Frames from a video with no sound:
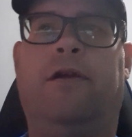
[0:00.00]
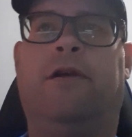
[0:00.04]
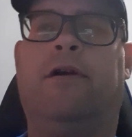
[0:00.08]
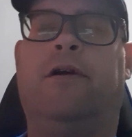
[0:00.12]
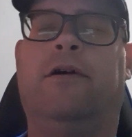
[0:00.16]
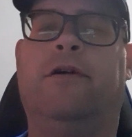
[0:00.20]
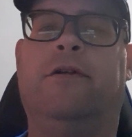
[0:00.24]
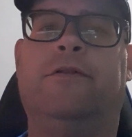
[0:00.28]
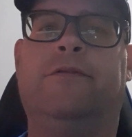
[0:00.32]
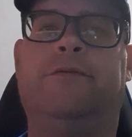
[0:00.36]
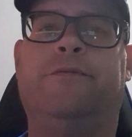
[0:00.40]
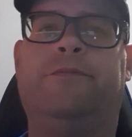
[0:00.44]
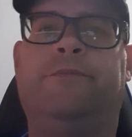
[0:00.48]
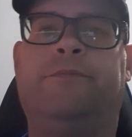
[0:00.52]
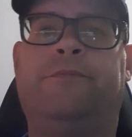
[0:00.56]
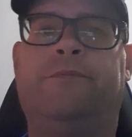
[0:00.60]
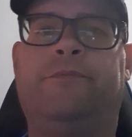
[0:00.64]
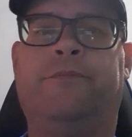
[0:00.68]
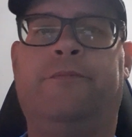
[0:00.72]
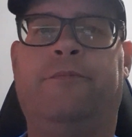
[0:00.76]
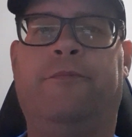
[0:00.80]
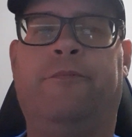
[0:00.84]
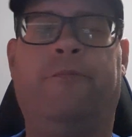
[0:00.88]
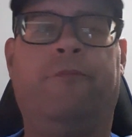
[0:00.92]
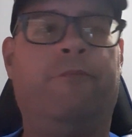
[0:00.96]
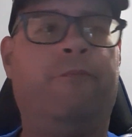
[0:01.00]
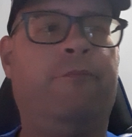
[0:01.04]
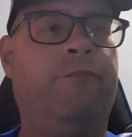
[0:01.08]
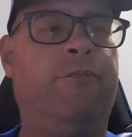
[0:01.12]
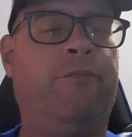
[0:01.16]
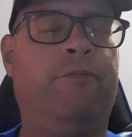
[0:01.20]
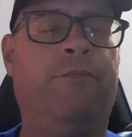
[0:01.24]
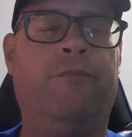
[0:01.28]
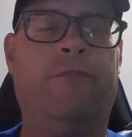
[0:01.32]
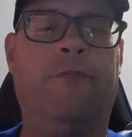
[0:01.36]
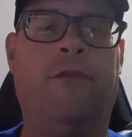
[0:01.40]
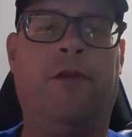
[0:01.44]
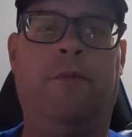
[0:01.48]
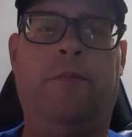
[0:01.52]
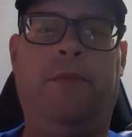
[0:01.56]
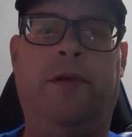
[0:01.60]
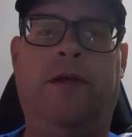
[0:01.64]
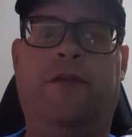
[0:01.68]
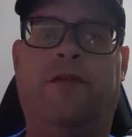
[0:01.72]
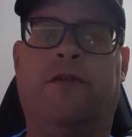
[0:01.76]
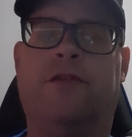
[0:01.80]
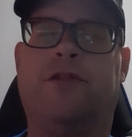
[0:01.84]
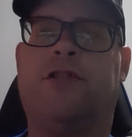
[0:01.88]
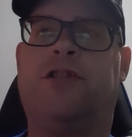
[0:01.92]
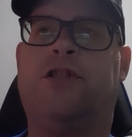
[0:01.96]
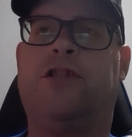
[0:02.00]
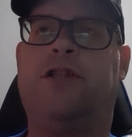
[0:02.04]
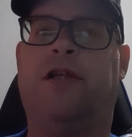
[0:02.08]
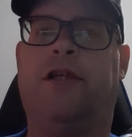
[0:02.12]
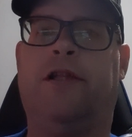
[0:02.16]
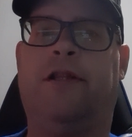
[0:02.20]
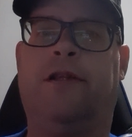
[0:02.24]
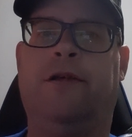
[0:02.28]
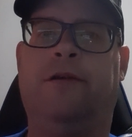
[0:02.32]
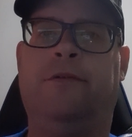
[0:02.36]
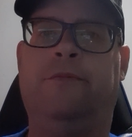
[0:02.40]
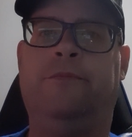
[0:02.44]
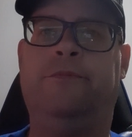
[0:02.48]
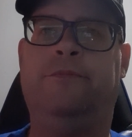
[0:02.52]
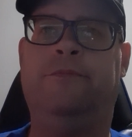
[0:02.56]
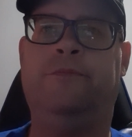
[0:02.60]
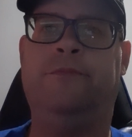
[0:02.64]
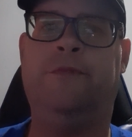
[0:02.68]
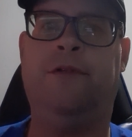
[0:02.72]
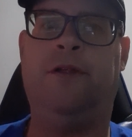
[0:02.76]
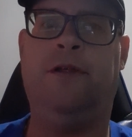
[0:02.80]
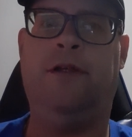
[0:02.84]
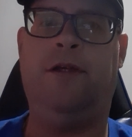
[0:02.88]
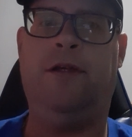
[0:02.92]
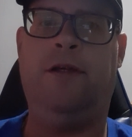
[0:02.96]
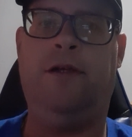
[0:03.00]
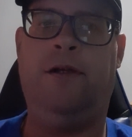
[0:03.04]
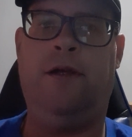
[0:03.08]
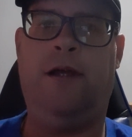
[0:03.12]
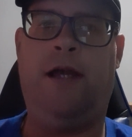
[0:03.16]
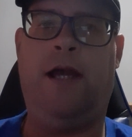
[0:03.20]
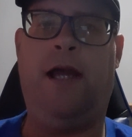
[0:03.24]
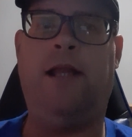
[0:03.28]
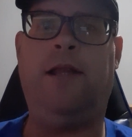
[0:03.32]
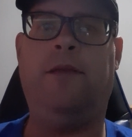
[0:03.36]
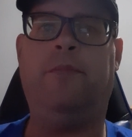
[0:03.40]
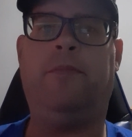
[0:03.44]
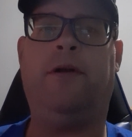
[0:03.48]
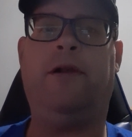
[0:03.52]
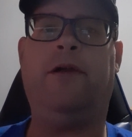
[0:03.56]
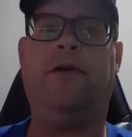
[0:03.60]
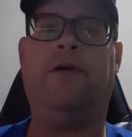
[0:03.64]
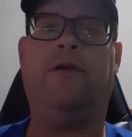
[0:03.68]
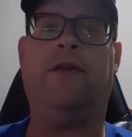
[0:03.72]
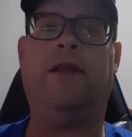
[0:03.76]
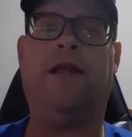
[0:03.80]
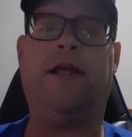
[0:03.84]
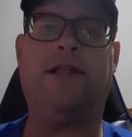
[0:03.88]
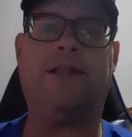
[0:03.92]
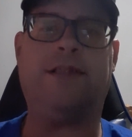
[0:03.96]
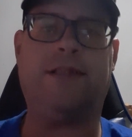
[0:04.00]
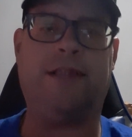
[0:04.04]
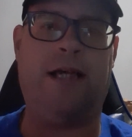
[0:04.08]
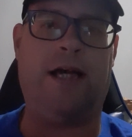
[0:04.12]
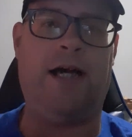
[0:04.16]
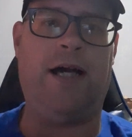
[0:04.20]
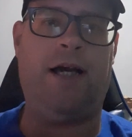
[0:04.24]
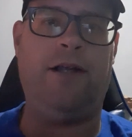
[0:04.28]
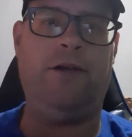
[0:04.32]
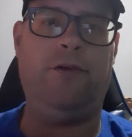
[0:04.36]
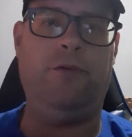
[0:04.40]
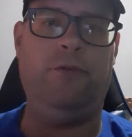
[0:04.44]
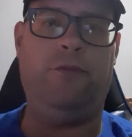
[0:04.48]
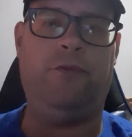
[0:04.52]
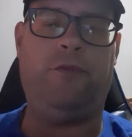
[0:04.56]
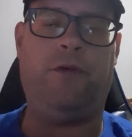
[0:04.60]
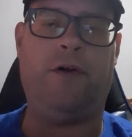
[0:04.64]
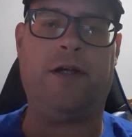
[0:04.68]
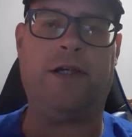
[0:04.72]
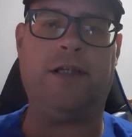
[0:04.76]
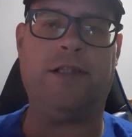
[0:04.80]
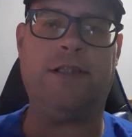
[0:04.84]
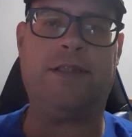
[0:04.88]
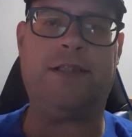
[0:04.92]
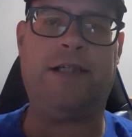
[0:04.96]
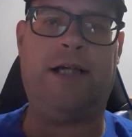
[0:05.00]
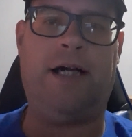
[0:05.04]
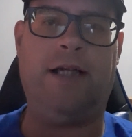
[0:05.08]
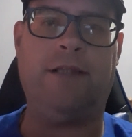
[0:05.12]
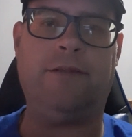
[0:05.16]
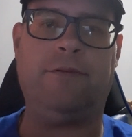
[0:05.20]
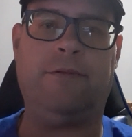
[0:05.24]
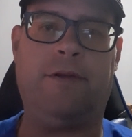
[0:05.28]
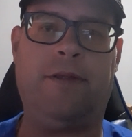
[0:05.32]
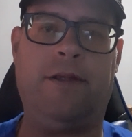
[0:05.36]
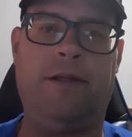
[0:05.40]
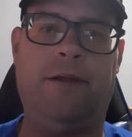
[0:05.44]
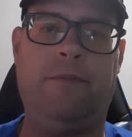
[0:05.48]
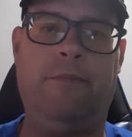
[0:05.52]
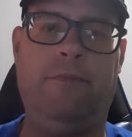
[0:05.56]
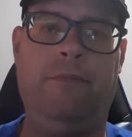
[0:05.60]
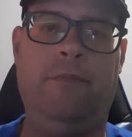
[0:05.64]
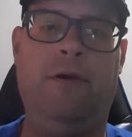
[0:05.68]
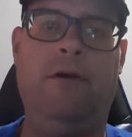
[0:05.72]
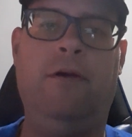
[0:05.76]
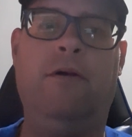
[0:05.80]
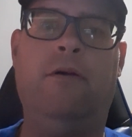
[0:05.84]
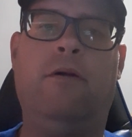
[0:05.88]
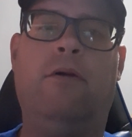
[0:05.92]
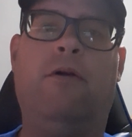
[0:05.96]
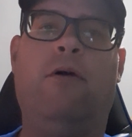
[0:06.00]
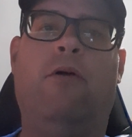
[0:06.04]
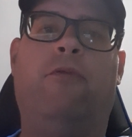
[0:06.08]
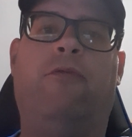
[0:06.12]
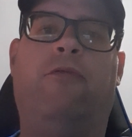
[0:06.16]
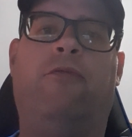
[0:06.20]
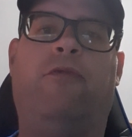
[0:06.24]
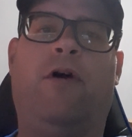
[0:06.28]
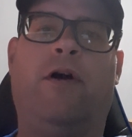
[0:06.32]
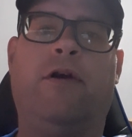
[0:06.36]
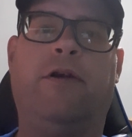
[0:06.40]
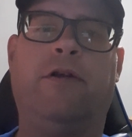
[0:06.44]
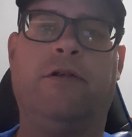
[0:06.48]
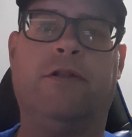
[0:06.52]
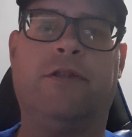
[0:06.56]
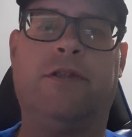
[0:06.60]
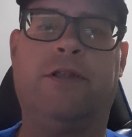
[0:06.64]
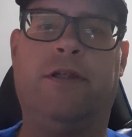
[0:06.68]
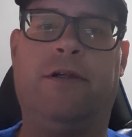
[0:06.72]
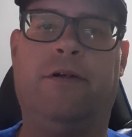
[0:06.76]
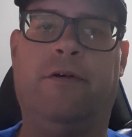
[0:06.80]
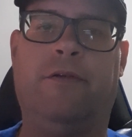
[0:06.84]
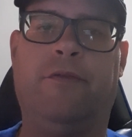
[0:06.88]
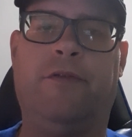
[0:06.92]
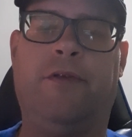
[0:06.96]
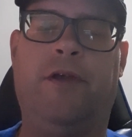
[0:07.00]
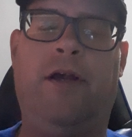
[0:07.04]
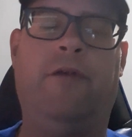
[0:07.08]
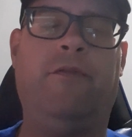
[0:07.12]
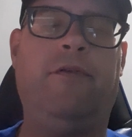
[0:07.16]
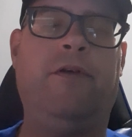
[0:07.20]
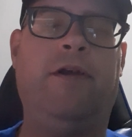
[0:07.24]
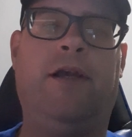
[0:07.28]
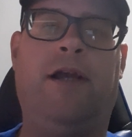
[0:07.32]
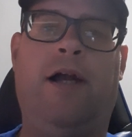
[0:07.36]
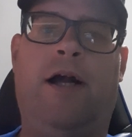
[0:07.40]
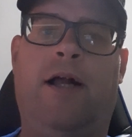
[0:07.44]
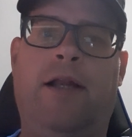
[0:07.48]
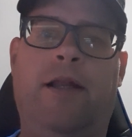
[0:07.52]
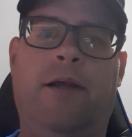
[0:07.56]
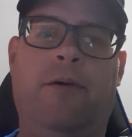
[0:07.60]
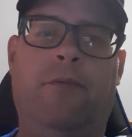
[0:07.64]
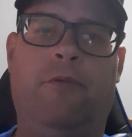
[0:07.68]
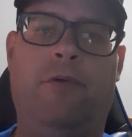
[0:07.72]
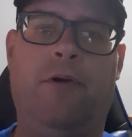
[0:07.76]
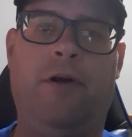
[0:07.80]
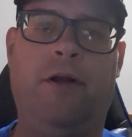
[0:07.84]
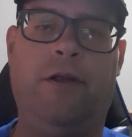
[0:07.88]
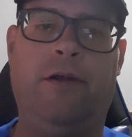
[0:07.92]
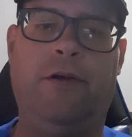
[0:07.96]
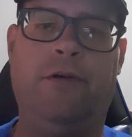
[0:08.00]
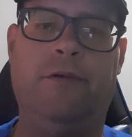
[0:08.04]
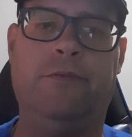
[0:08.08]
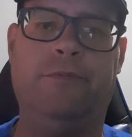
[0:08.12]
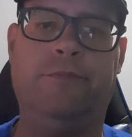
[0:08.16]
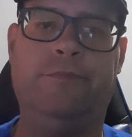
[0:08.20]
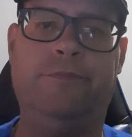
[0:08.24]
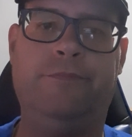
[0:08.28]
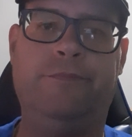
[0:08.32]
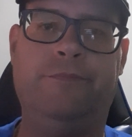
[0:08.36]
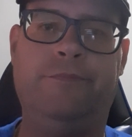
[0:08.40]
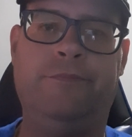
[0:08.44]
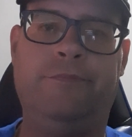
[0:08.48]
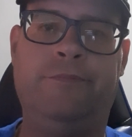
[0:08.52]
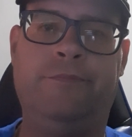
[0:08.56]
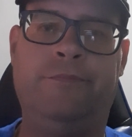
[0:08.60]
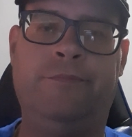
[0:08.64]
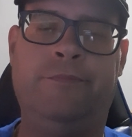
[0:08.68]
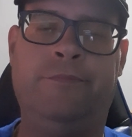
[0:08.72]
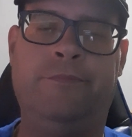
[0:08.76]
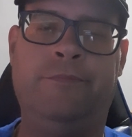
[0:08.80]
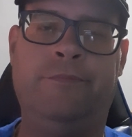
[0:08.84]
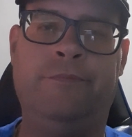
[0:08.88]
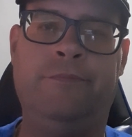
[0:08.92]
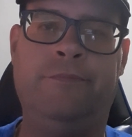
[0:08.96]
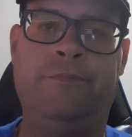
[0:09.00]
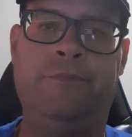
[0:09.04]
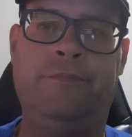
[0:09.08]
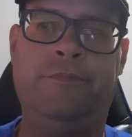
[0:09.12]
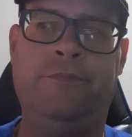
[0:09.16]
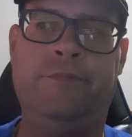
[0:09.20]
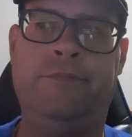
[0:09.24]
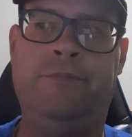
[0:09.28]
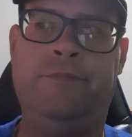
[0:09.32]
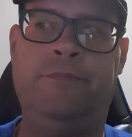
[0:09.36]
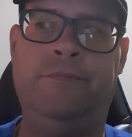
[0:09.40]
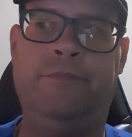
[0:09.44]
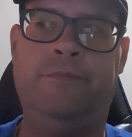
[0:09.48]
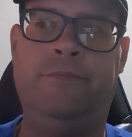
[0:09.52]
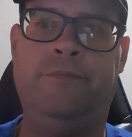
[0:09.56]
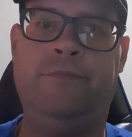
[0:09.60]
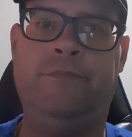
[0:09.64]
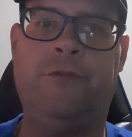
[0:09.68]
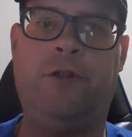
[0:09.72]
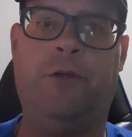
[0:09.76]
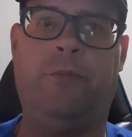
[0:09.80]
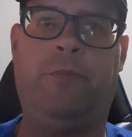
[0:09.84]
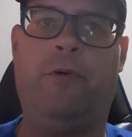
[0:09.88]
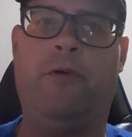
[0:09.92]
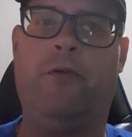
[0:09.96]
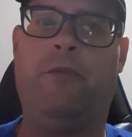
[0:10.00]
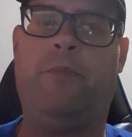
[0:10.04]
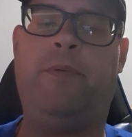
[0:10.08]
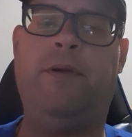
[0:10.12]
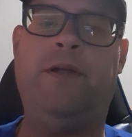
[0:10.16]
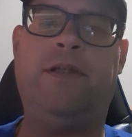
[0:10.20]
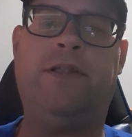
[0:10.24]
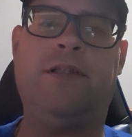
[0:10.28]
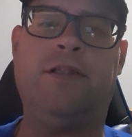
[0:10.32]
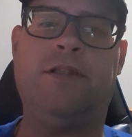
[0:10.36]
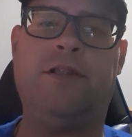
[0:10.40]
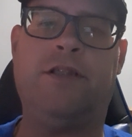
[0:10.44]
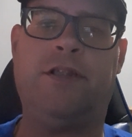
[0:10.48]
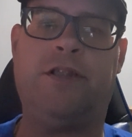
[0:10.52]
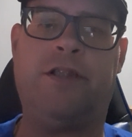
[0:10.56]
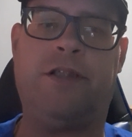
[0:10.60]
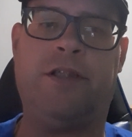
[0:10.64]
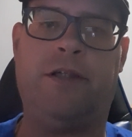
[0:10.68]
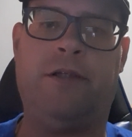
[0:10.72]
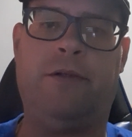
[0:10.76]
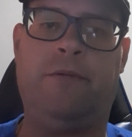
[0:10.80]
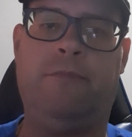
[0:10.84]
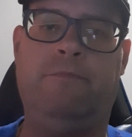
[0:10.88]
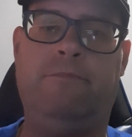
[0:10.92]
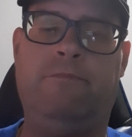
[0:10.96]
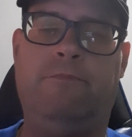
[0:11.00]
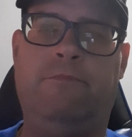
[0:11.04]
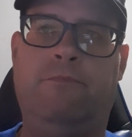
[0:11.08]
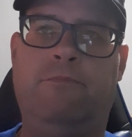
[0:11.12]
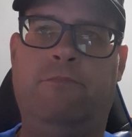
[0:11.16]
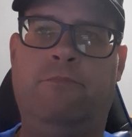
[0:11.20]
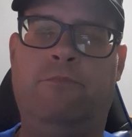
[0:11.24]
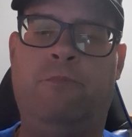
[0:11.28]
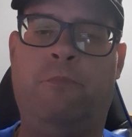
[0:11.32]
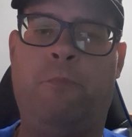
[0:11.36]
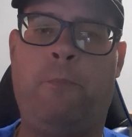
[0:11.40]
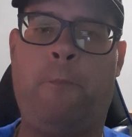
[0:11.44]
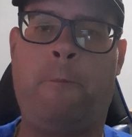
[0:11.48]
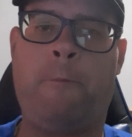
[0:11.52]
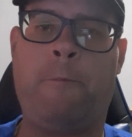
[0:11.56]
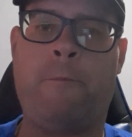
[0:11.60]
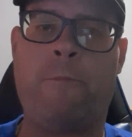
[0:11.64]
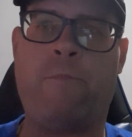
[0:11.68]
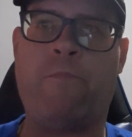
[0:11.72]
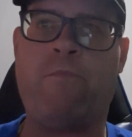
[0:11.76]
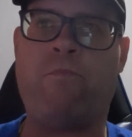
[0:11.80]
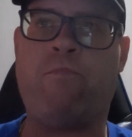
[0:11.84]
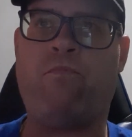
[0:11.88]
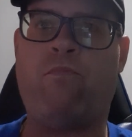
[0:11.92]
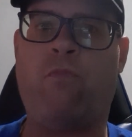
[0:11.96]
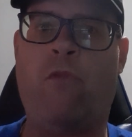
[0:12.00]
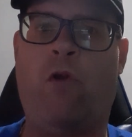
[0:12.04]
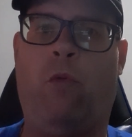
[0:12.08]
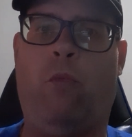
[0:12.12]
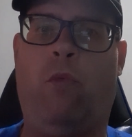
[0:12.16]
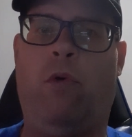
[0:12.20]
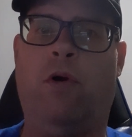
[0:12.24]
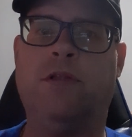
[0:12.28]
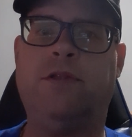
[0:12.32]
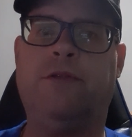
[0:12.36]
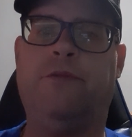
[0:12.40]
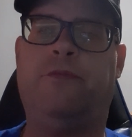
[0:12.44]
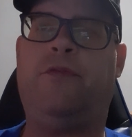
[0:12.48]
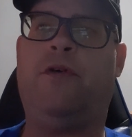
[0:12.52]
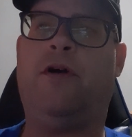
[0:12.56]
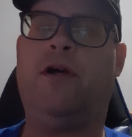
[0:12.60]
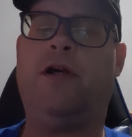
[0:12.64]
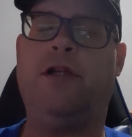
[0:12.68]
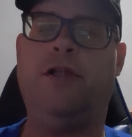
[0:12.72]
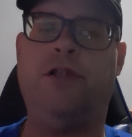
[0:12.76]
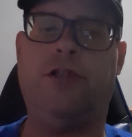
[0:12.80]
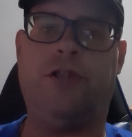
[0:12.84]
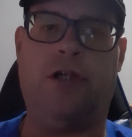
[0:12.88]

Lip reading: Kurt. Piece of shit. Anybody on that side who fucking sides with them, go fuck yourselves. Every goddamn one of you. They're both pieces of shit. One's a fucking